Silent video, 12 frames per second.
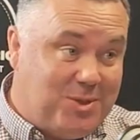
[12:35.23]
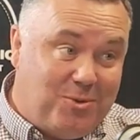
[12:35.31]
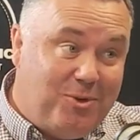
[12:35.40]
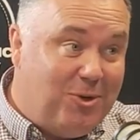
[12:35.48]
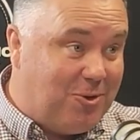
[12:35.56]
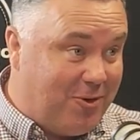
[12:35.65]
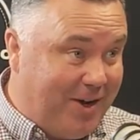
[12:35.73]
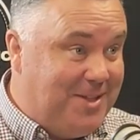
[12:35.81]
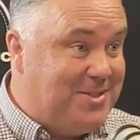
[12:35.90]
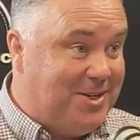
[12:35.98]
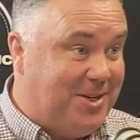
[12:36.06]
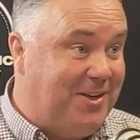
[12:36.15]
which is a real
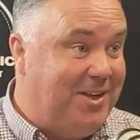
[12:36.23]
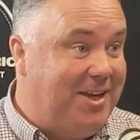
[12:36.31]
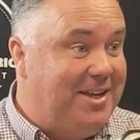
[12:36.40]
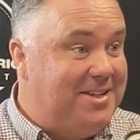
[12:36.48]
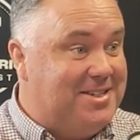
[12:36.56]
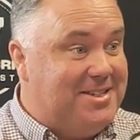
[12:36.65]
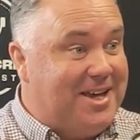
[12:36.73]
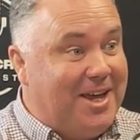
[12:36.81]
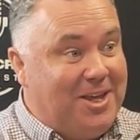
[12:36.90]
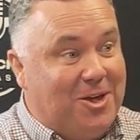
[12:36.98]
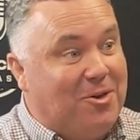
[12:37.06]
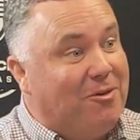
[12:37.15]
credit to you to
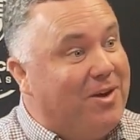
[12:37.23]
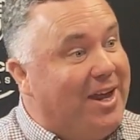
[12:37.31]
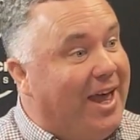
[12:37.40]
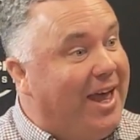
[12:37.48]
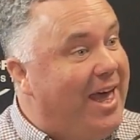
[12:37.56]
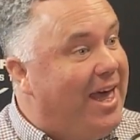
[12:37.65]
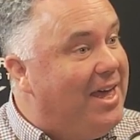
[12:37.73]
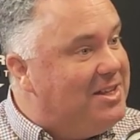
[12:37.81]
start your career.